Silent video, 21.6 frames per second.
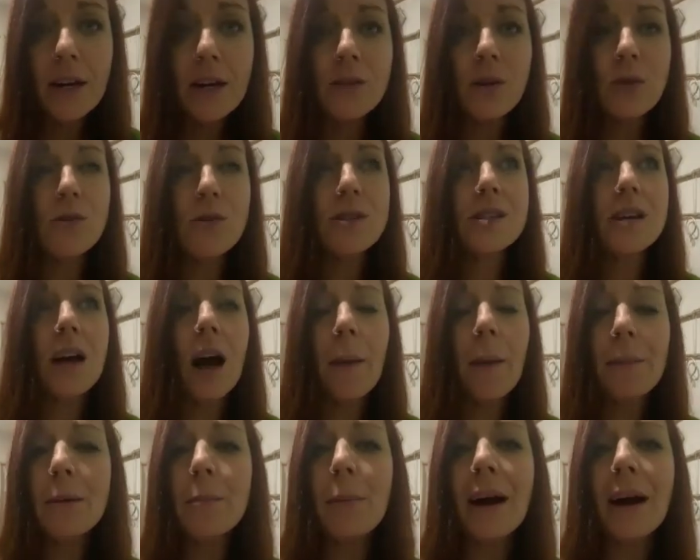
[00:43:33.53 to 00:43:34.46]
So just
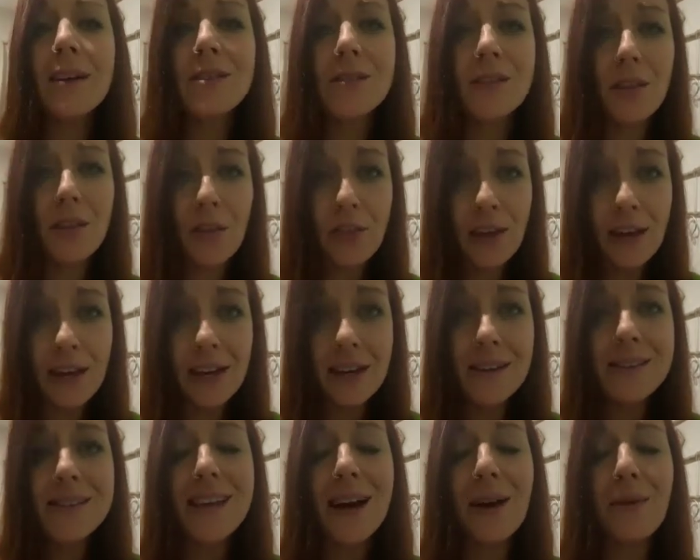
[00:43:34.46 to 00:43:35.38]
coming back to the
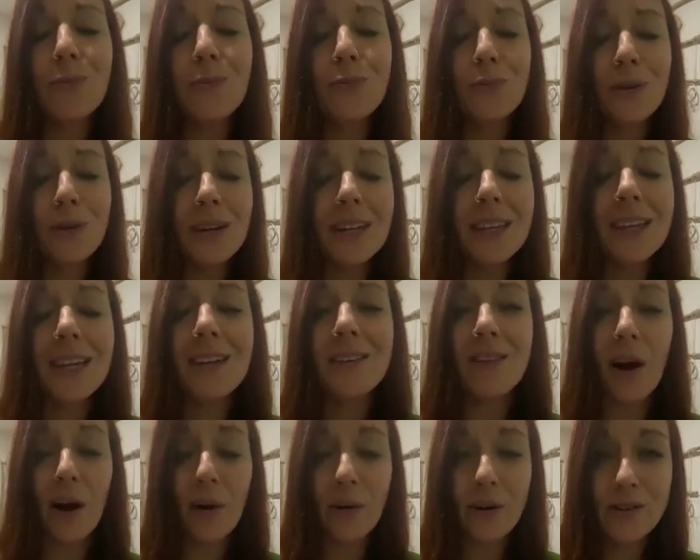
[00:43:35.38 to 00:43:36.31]
things that really
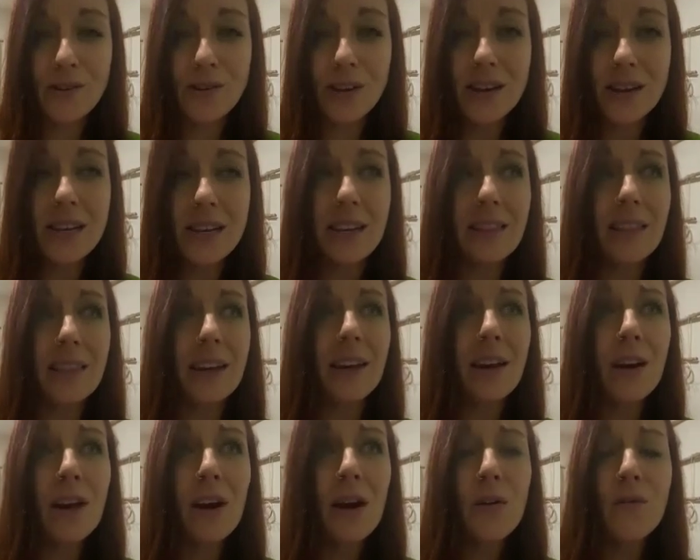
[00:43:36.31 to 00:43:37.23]
nourish us, and like,
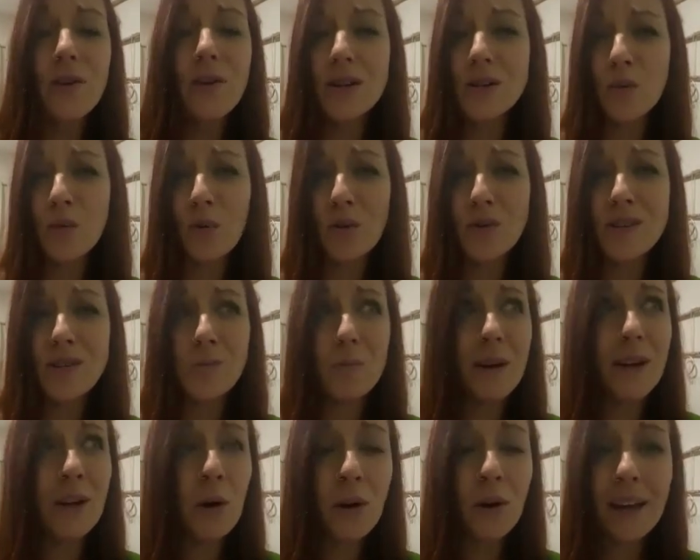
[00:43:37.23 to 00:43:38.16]
first of all, just
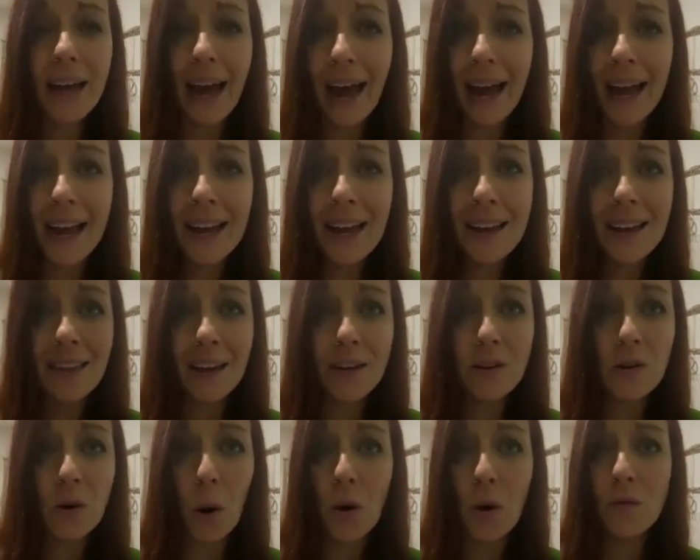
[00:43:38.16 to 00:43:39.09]
being okay
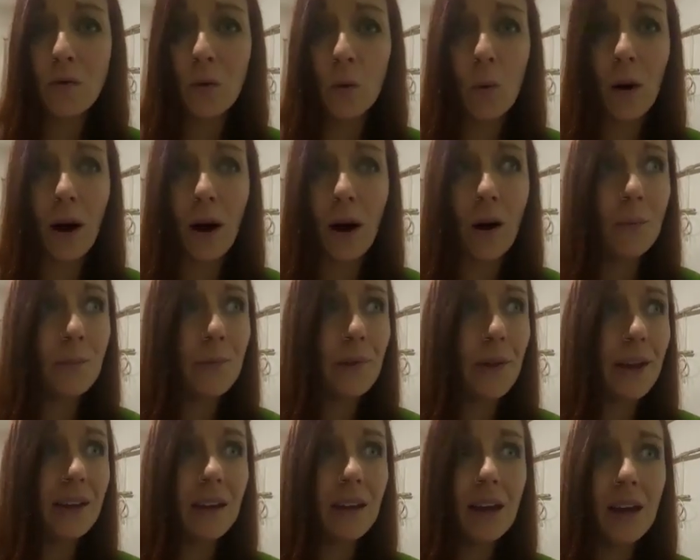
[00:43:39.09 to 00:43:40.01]
that you're overwhelmed.
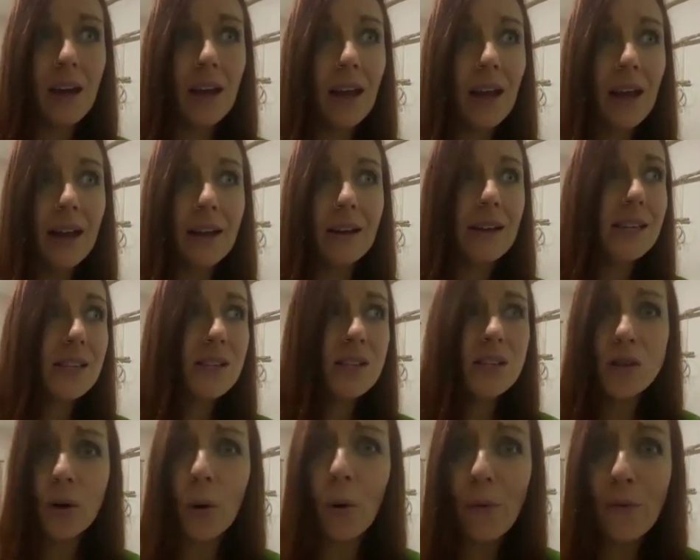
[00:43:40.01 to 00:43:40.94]
Like it's
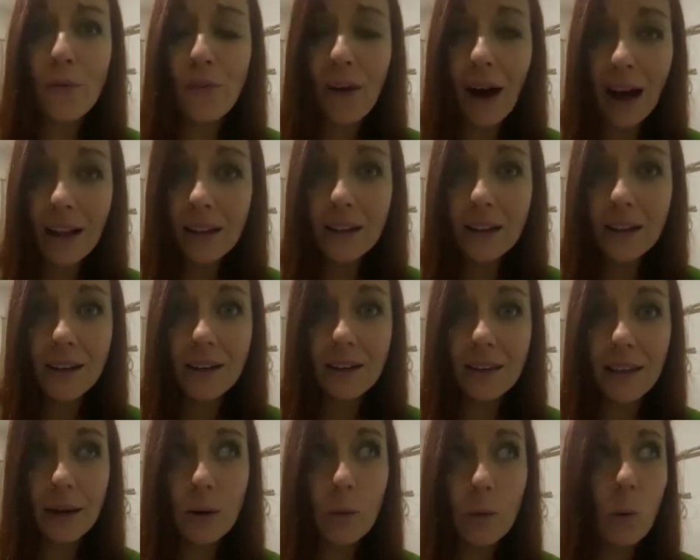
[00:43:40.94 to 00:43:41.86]
so
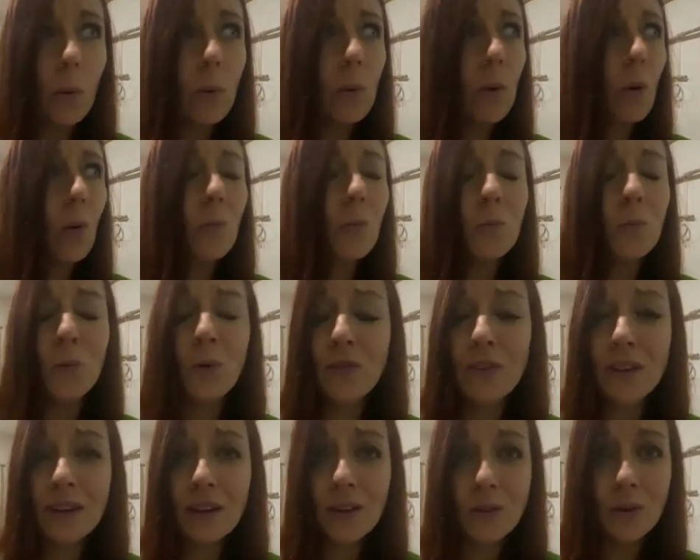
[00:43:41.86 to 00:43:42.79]
valid. Like what we're all
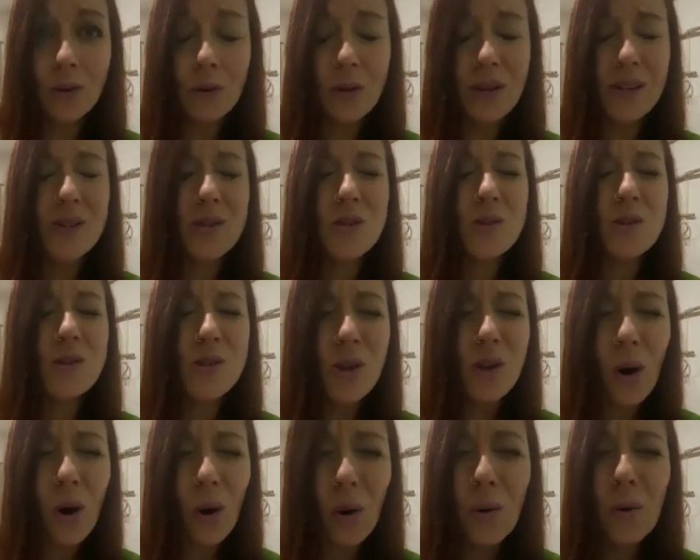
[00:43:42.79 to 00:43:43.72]
moving through is
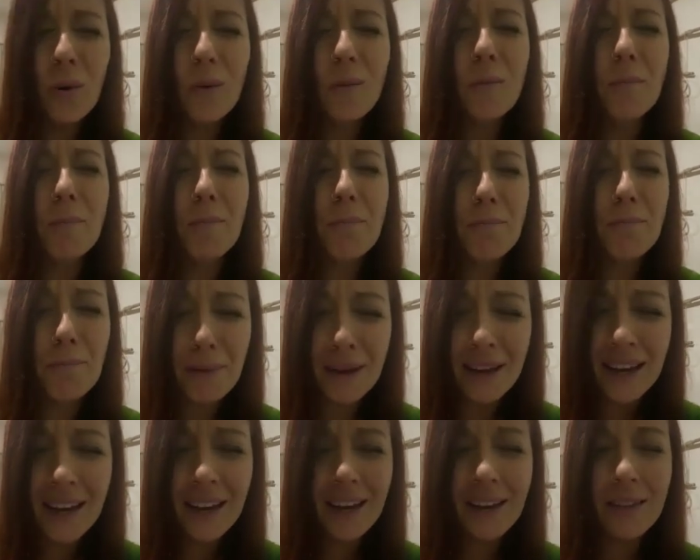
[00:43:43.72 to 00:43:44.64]
so
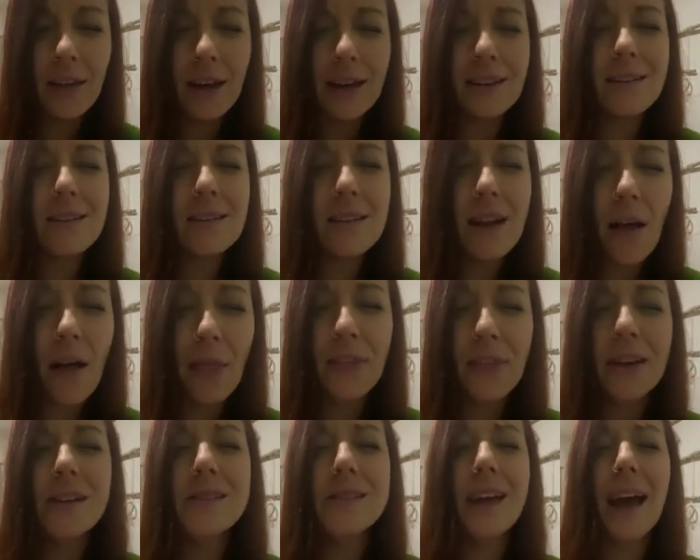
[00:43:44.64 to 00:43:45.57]
big. Like
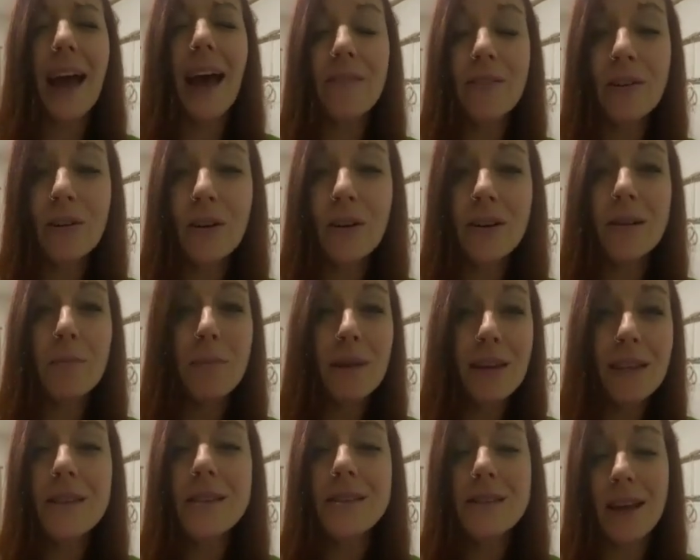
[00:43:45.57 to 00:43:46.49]
nothing is ever going to
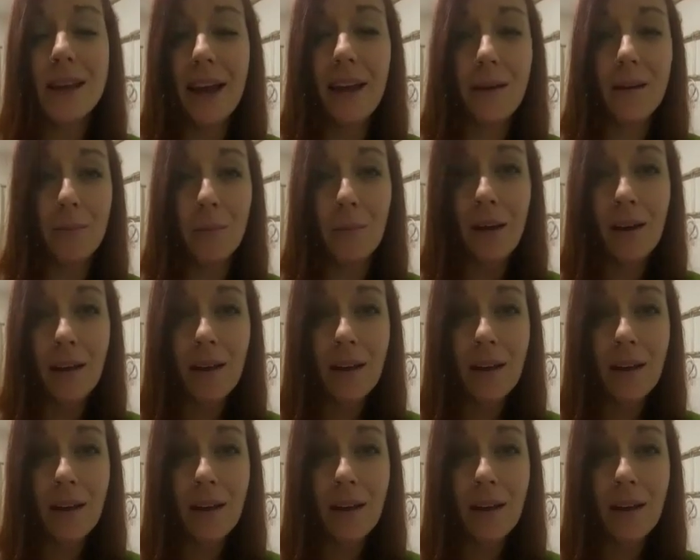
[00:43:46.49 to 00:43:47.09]
be the same.